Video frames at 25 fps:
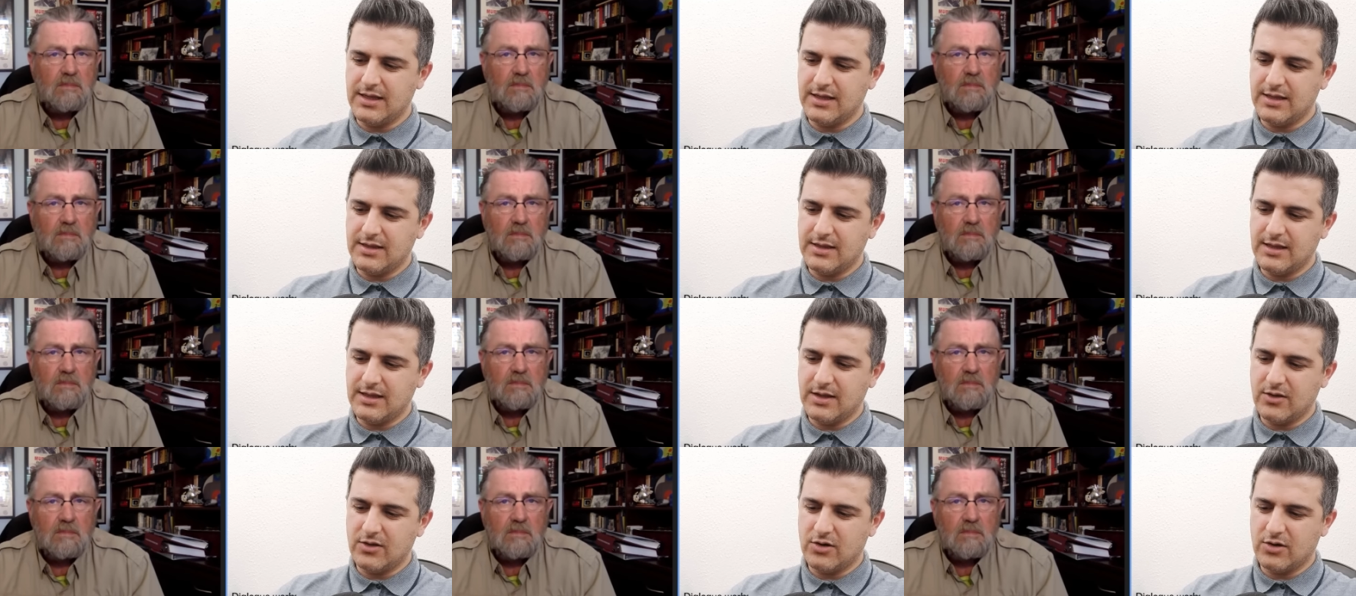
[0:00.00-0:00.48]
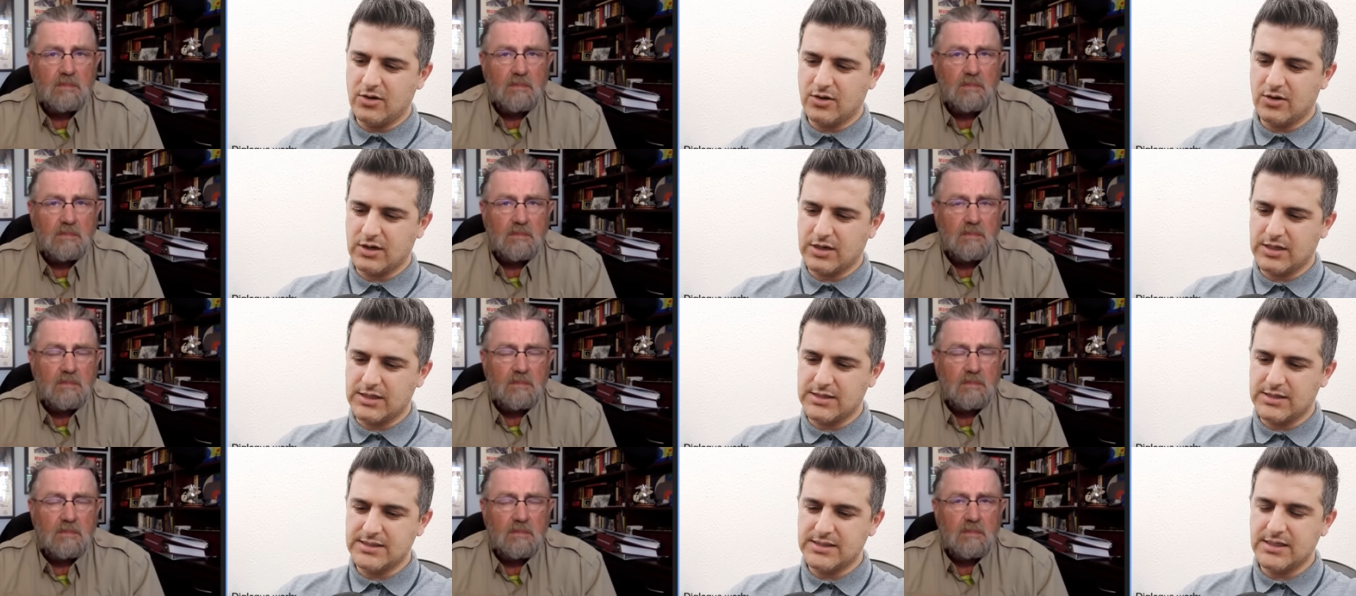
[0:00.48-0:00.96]
Speaker 1: they are
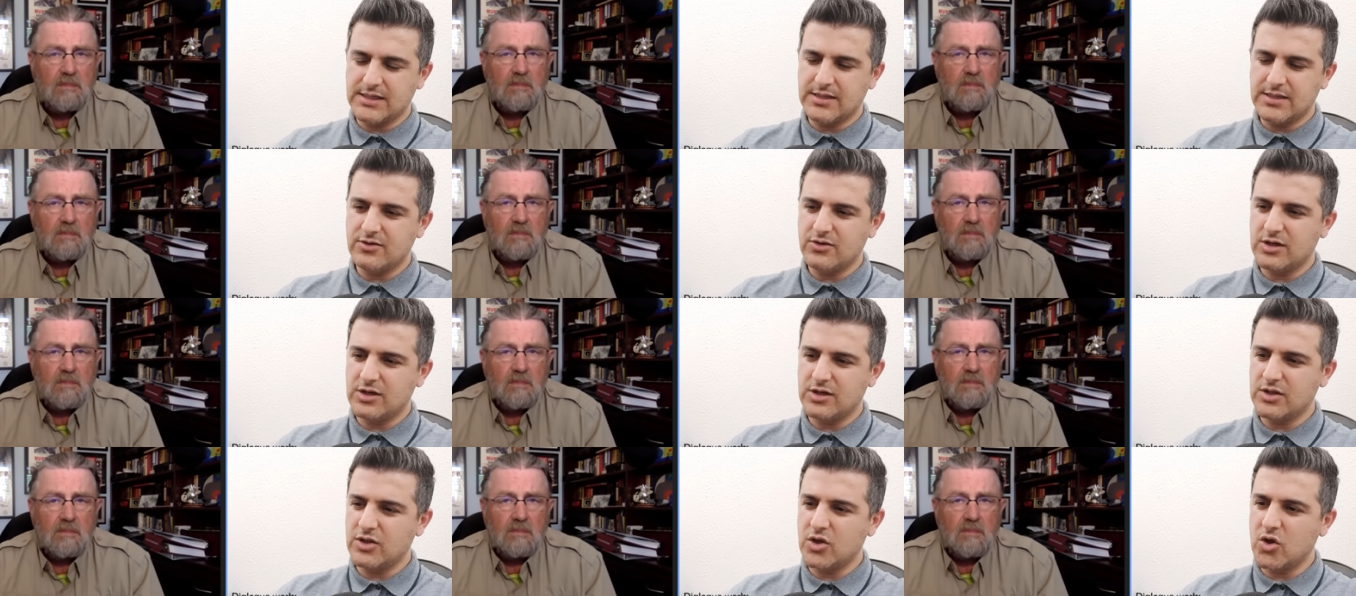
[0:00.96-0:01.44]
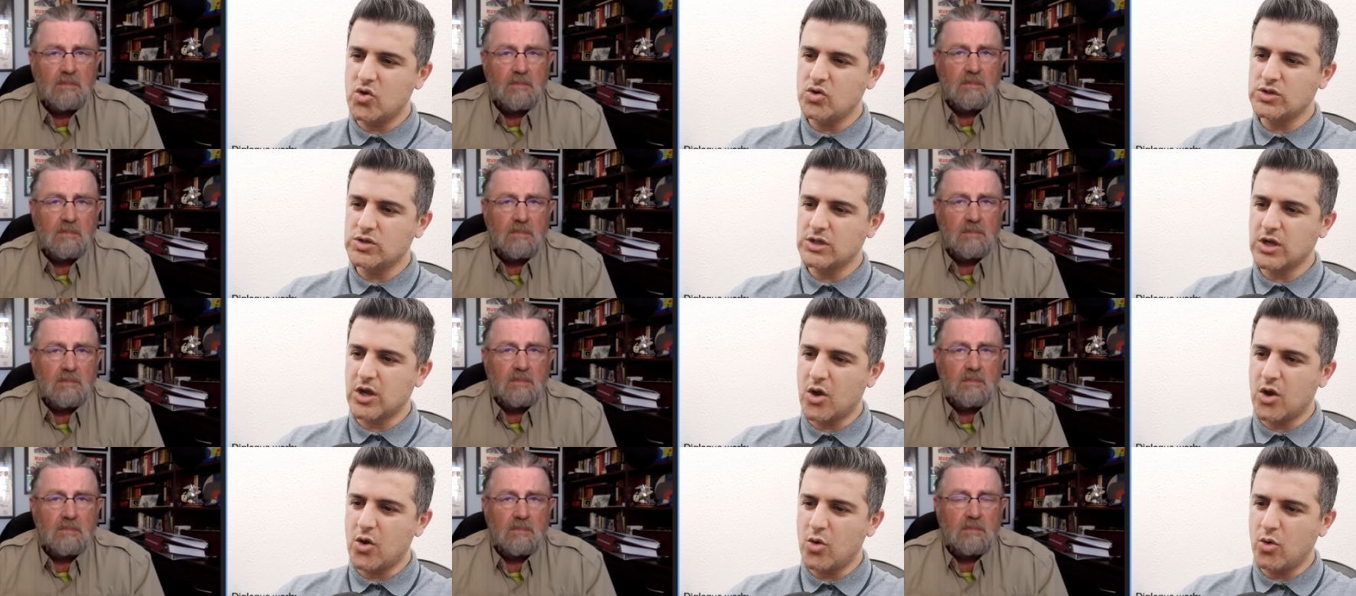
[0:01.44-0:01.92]
considering those
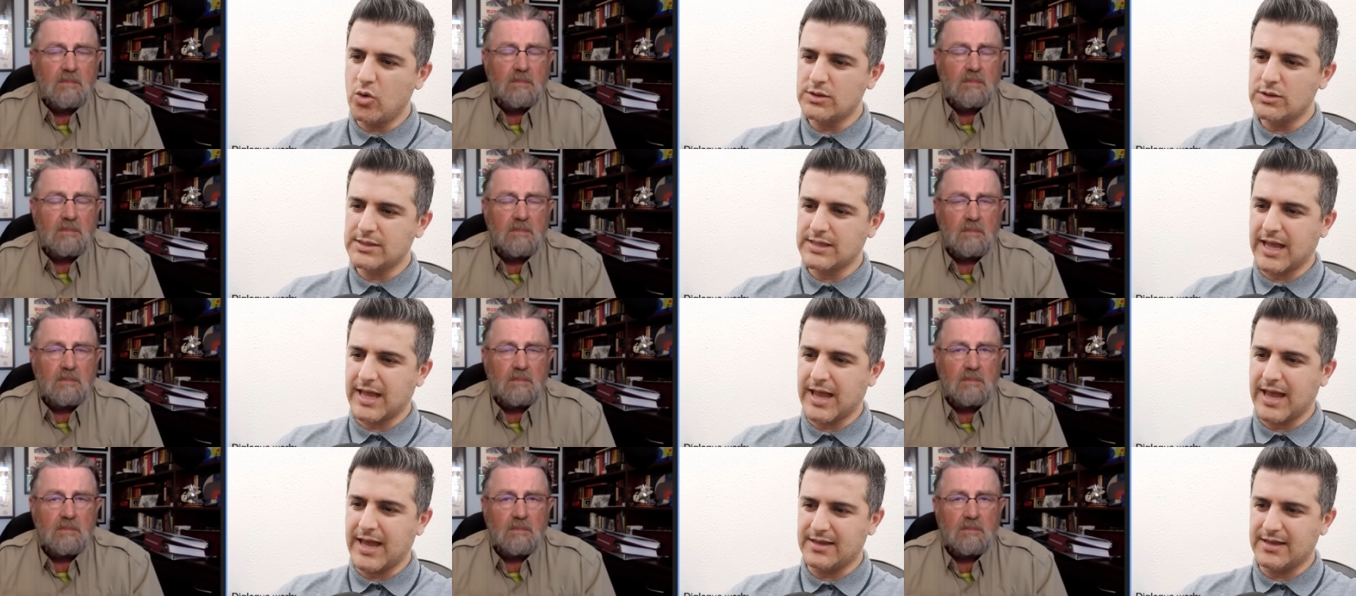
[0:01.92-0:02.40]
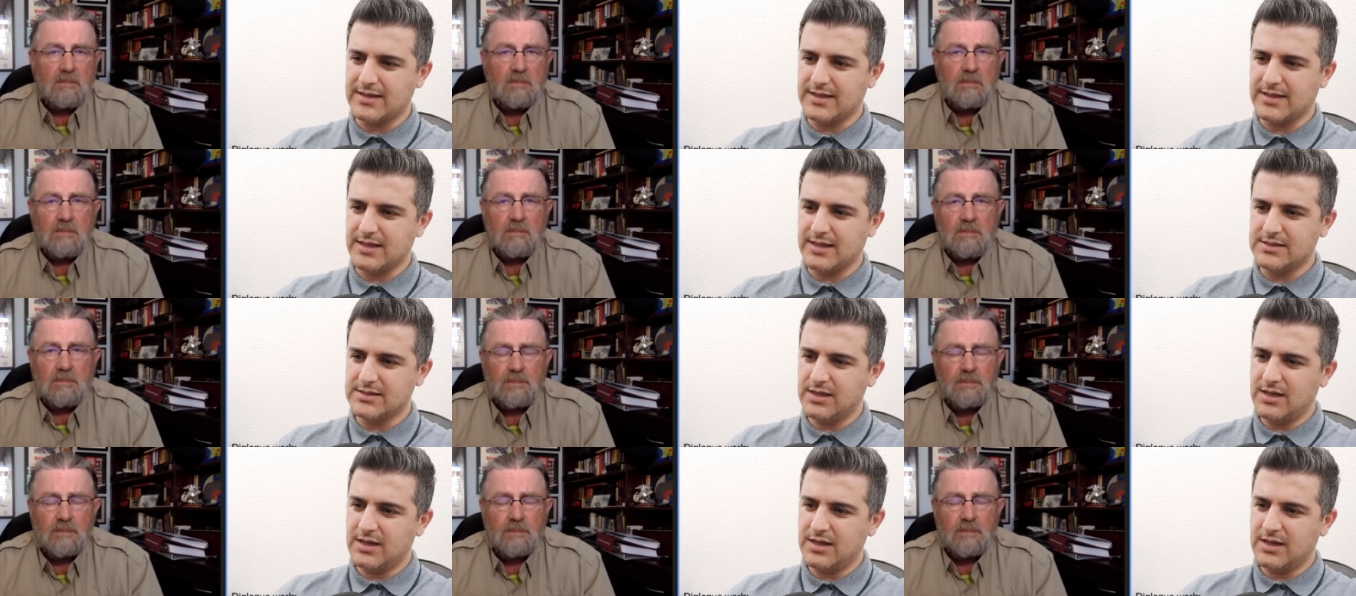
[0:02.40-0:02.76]
old tactics